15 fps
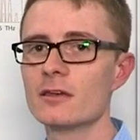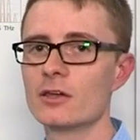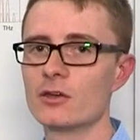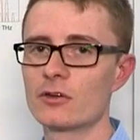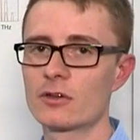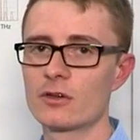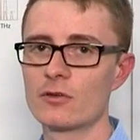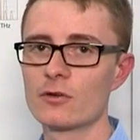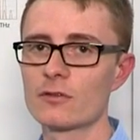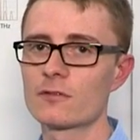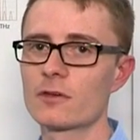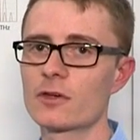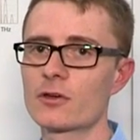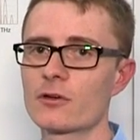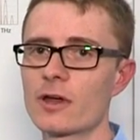It can
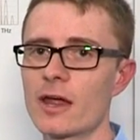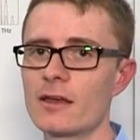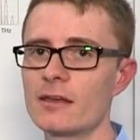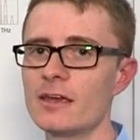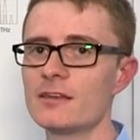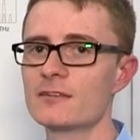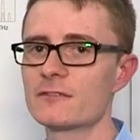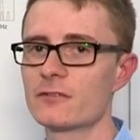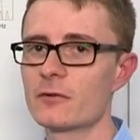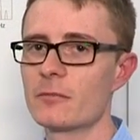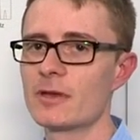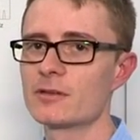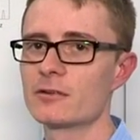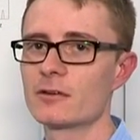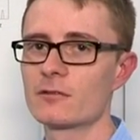also create
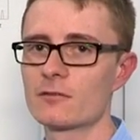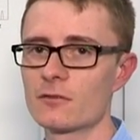interferometric